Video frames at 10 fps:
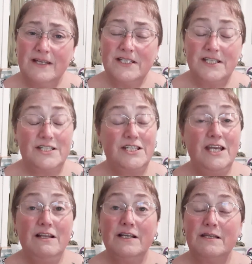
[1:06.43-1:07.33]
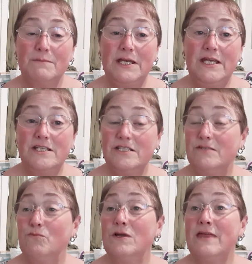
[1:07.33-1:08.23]
And she looked at me
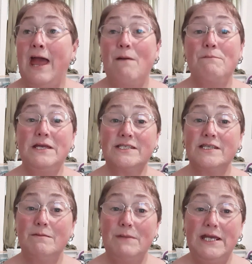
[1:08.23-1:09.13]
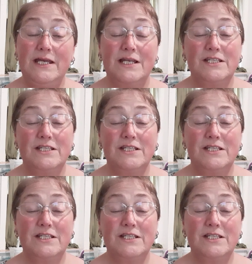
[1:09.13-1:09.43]
without missing a beat.